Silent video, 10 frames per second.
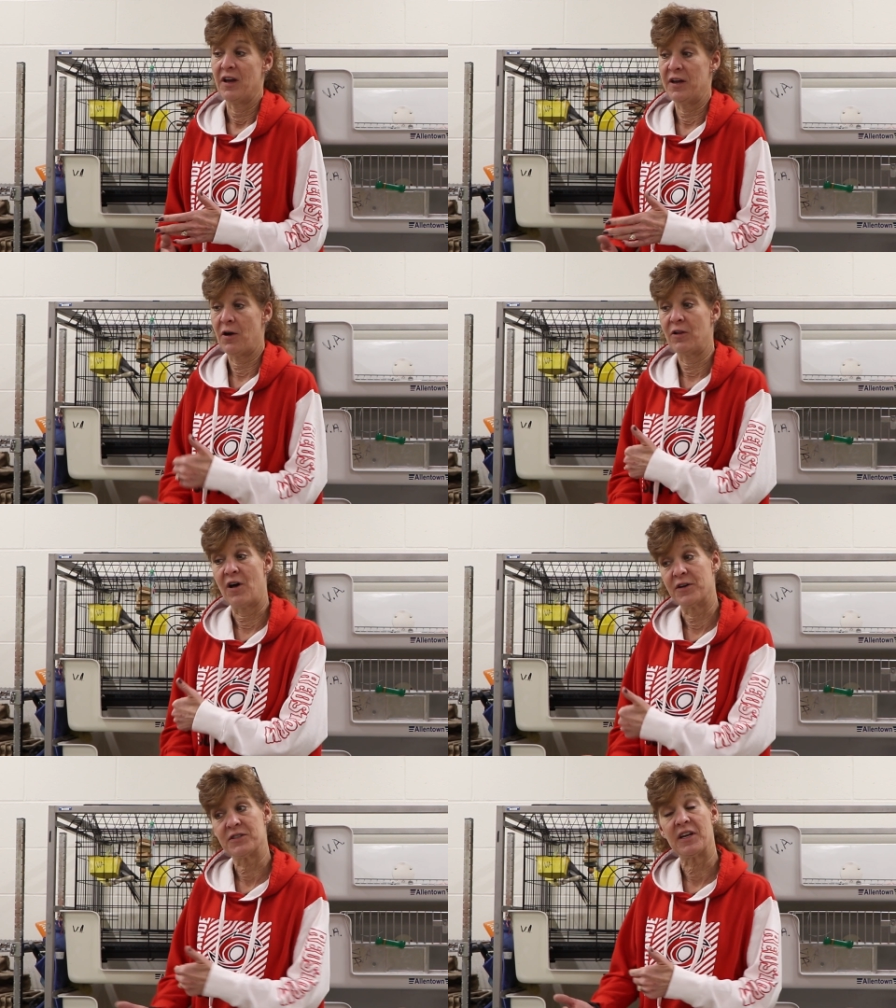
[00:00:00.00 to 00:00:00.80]
in all
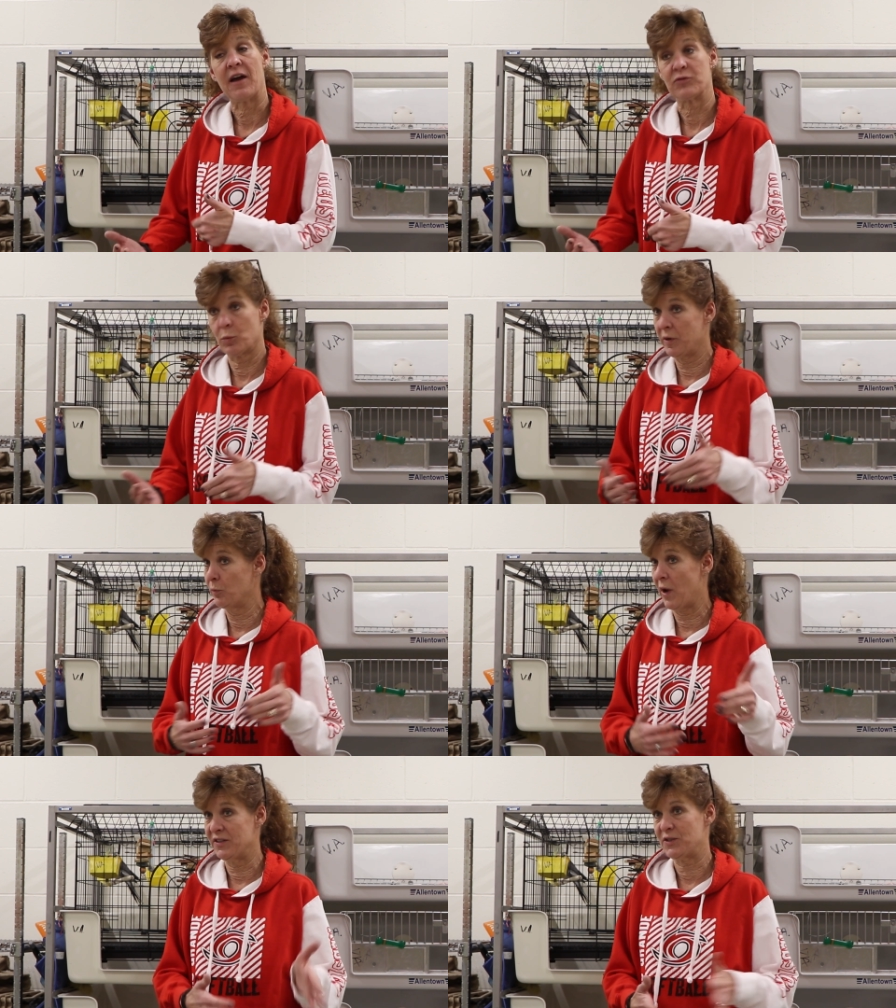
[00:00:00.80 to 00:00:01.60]
honesty, after we
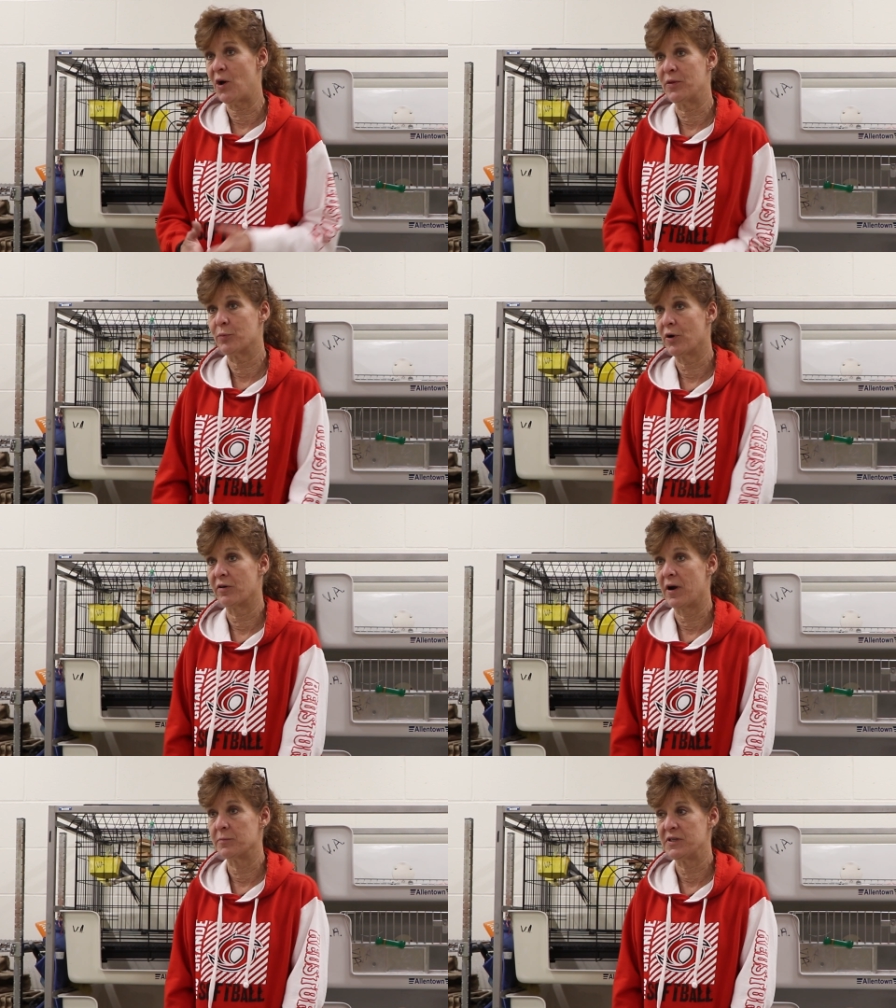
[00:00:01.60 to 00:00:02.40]
went and saw the
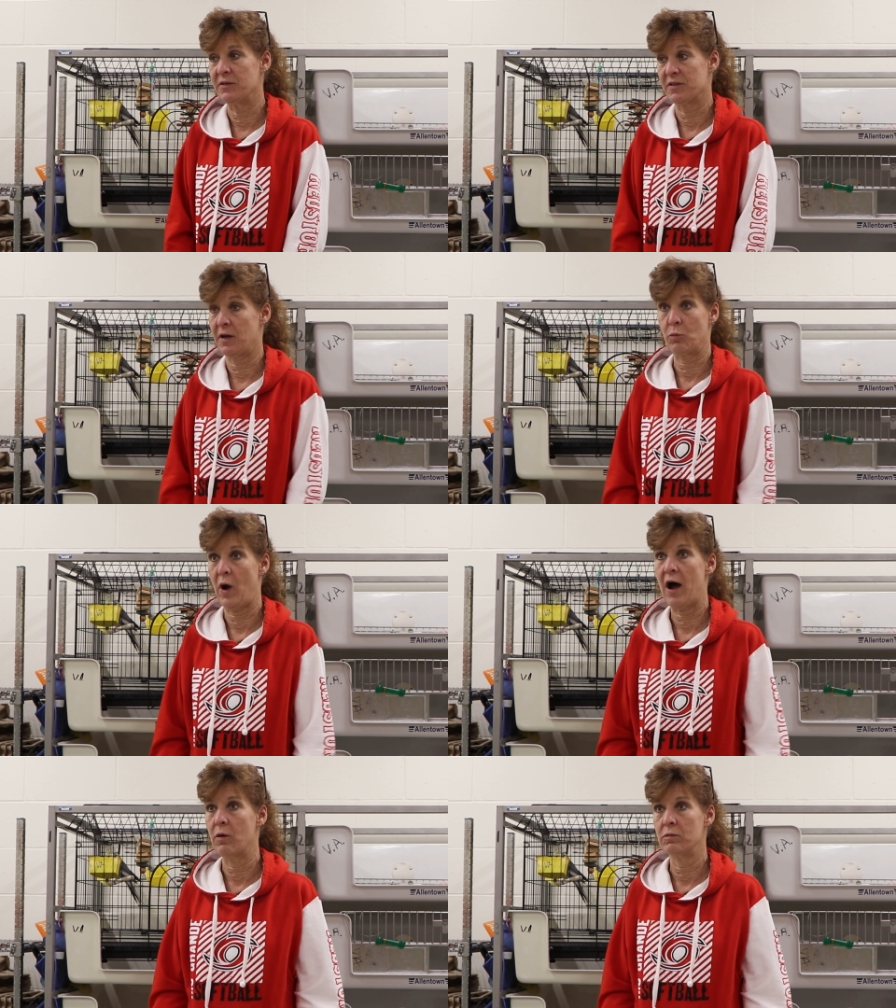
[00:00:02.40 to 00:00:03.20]
programs, he's like,
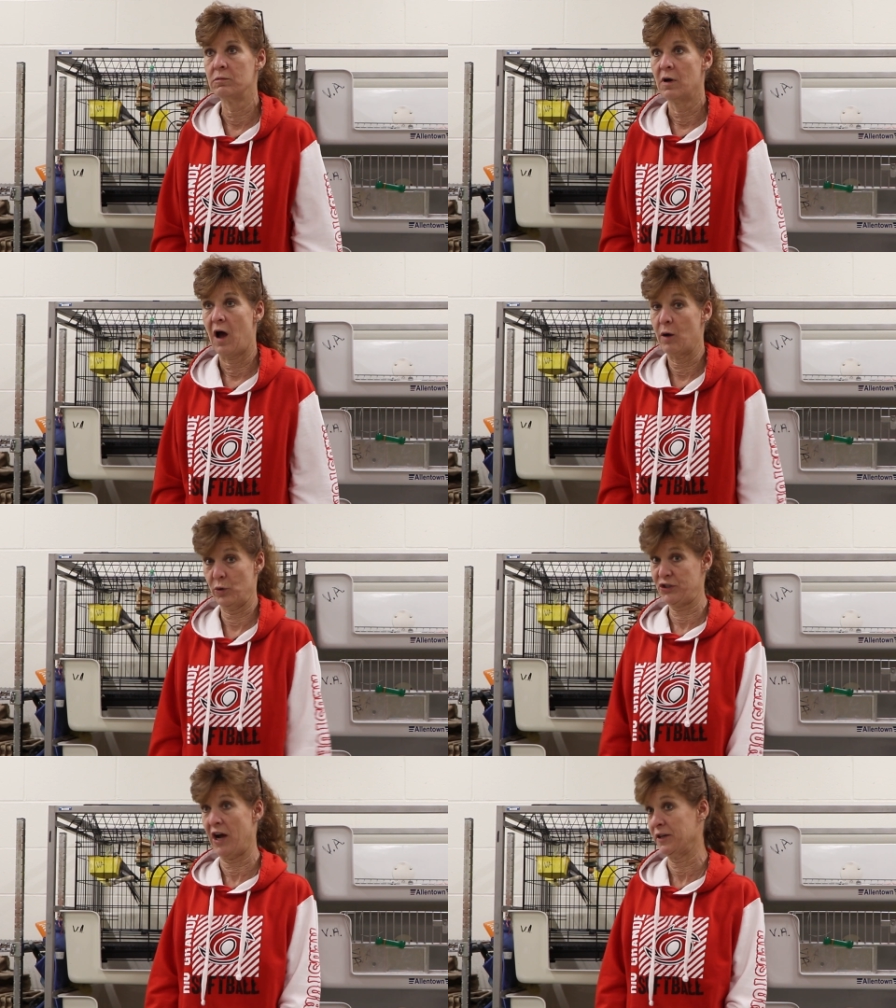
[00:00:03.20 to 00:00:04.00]
wow, I
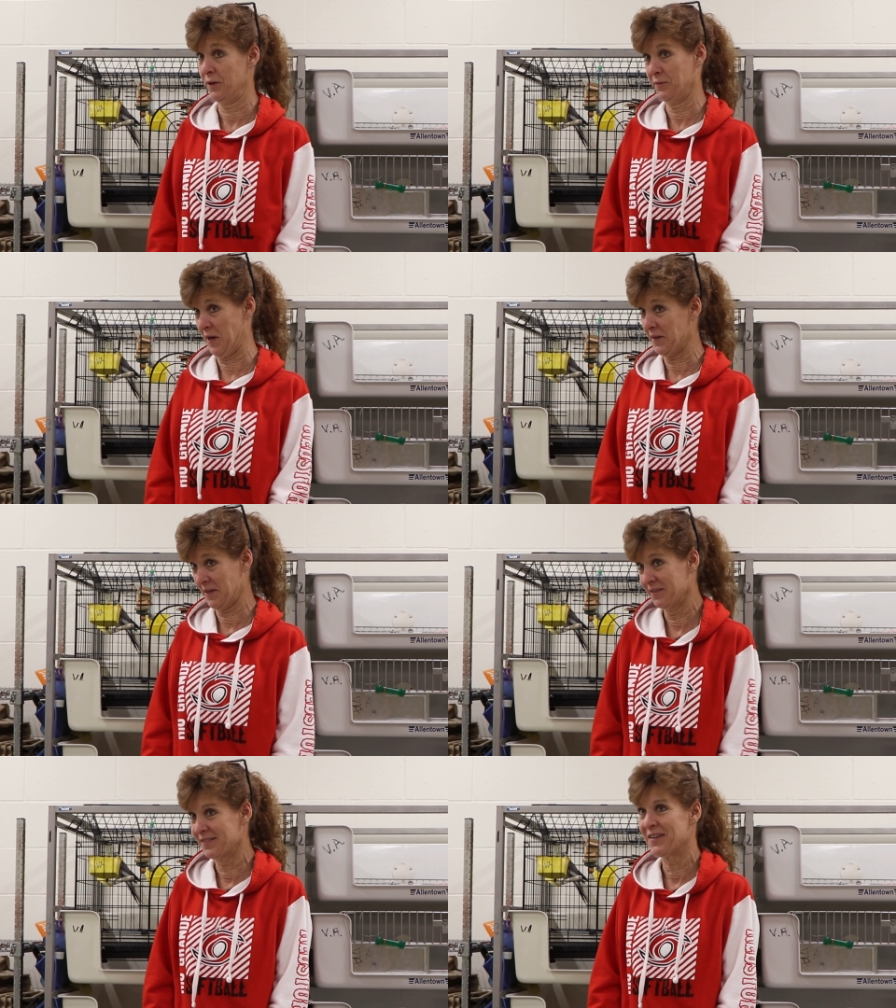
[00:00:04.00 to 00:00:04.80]
wish I could have
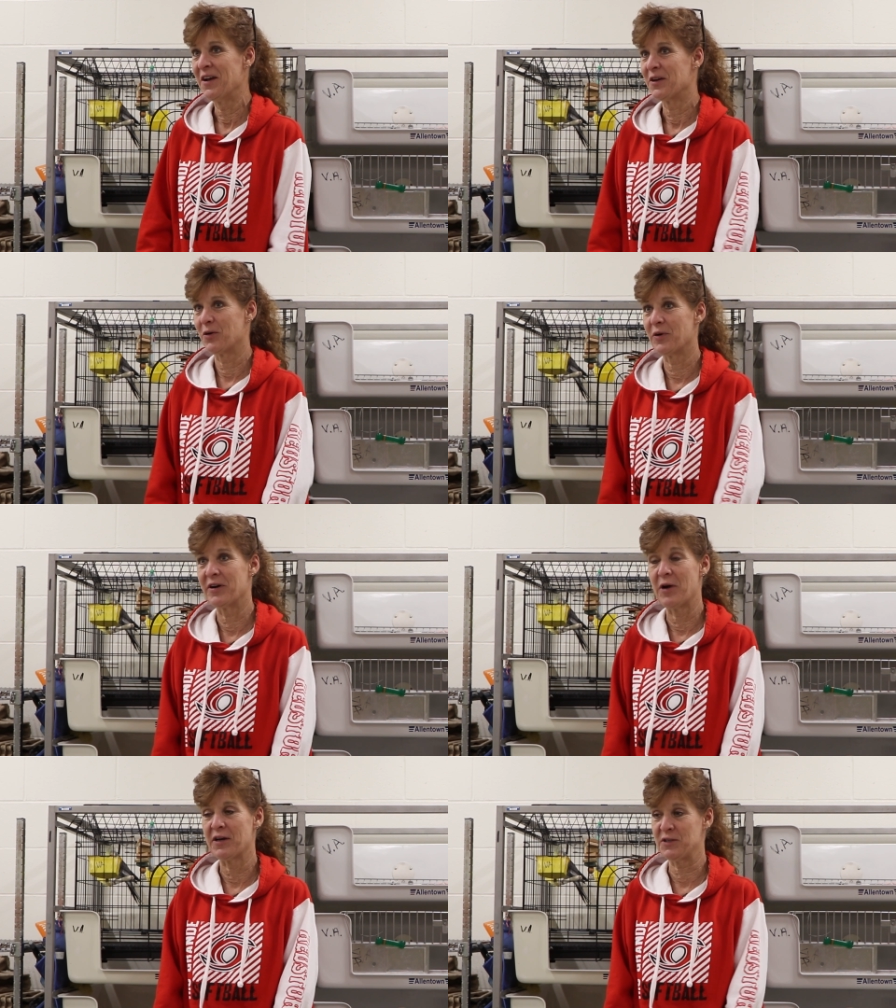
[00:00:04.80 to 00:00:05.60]
taken
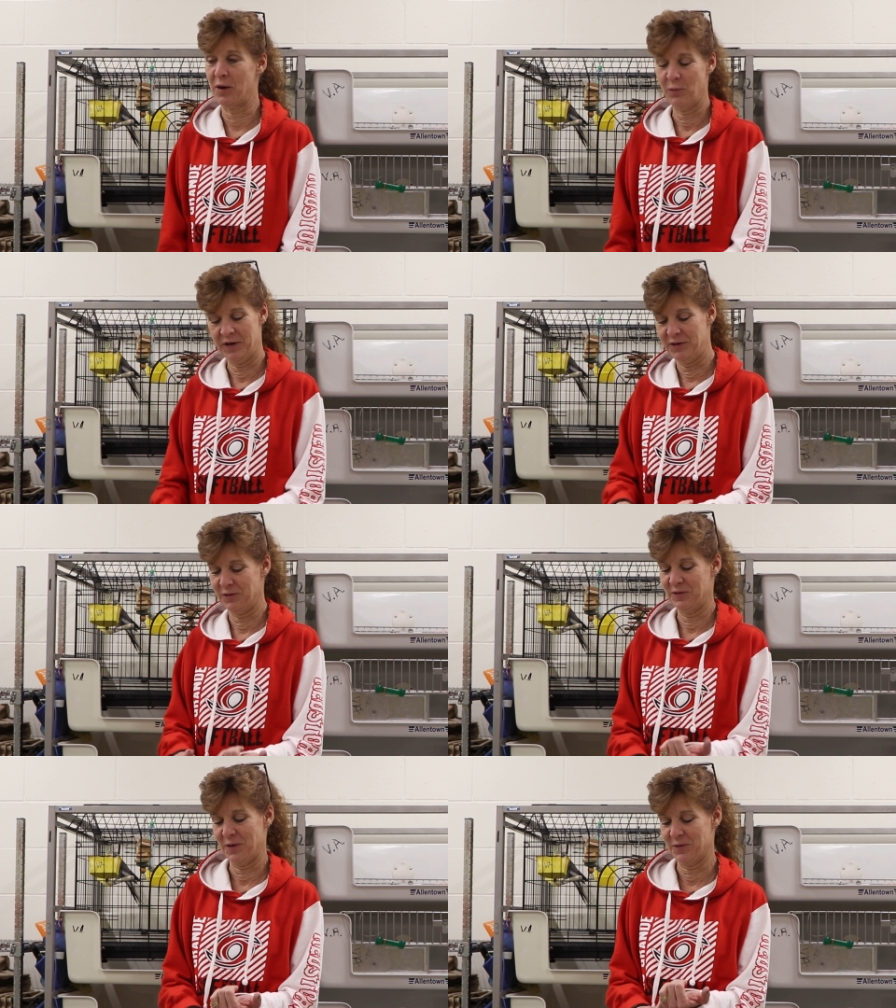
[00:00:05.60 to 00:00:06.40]
Career X. I want
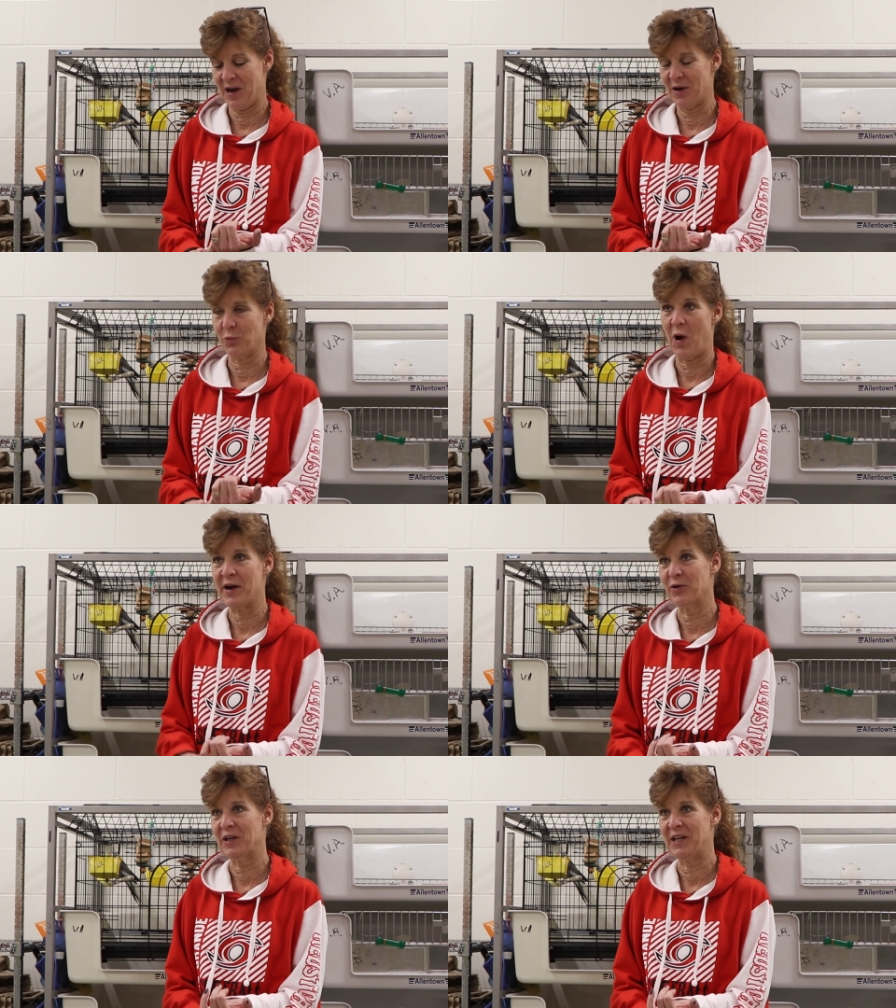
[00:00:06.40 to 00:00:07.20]
to learn how to
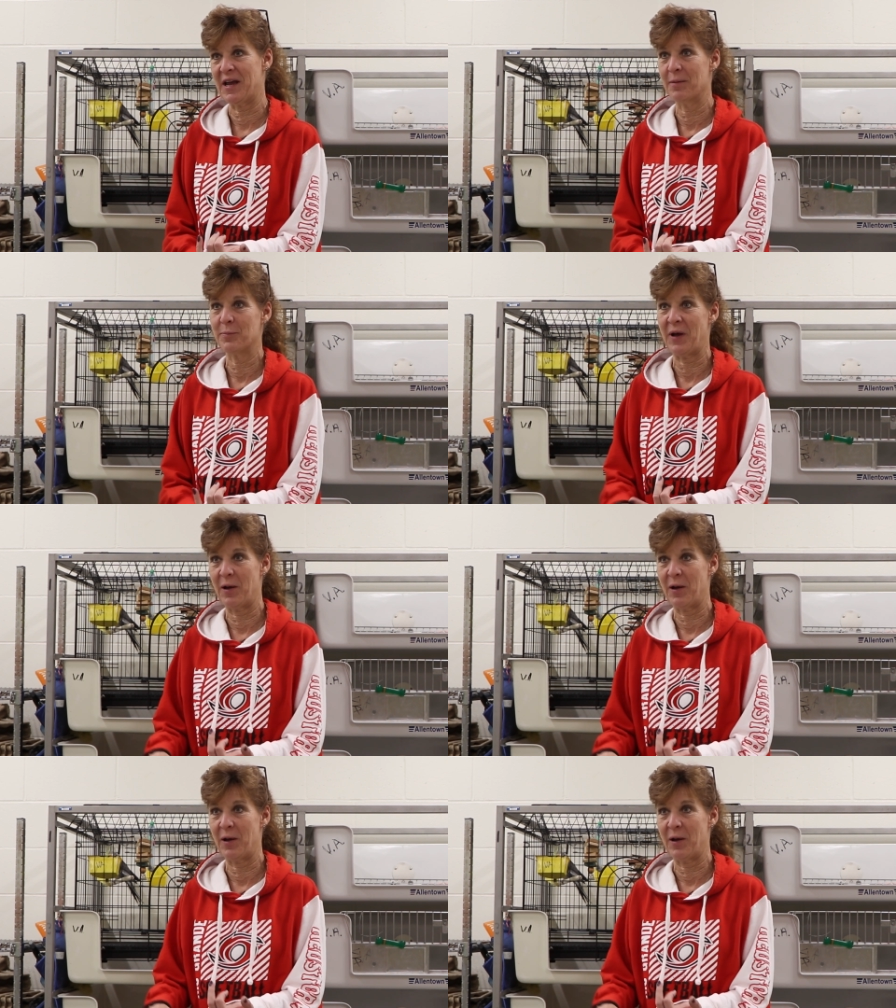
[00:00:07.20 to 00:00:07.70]
wire a lamp.